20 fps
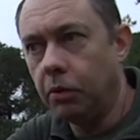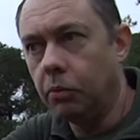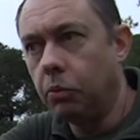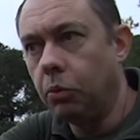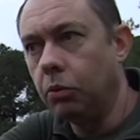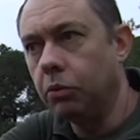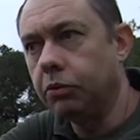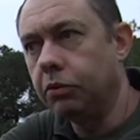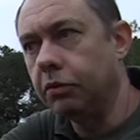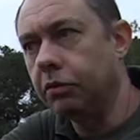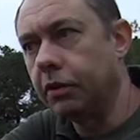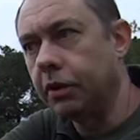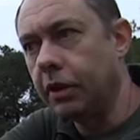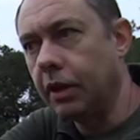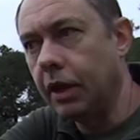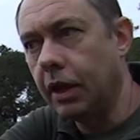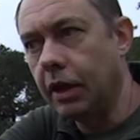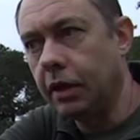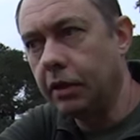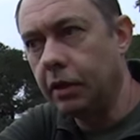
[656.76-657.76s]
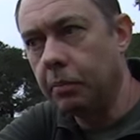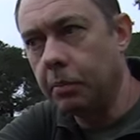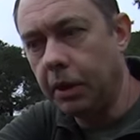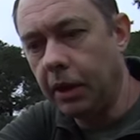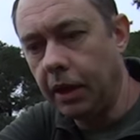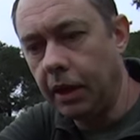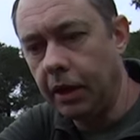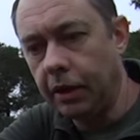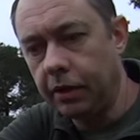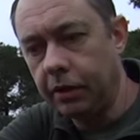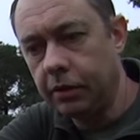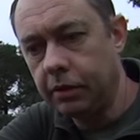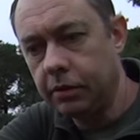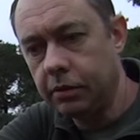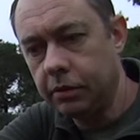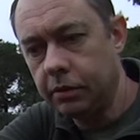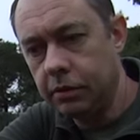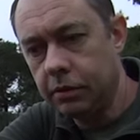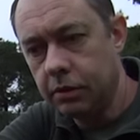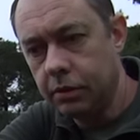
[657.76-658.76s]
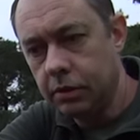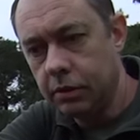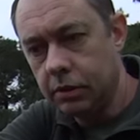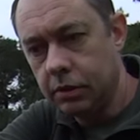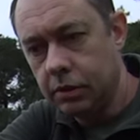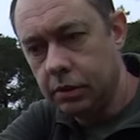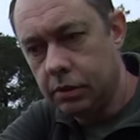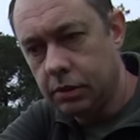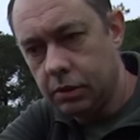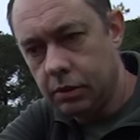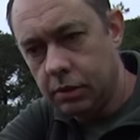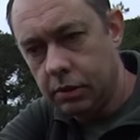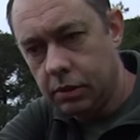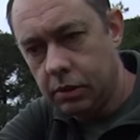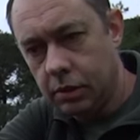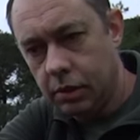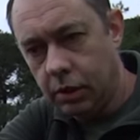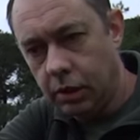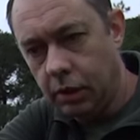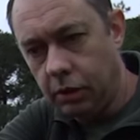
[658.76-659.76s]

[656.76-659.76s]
of water in there in the bag uh,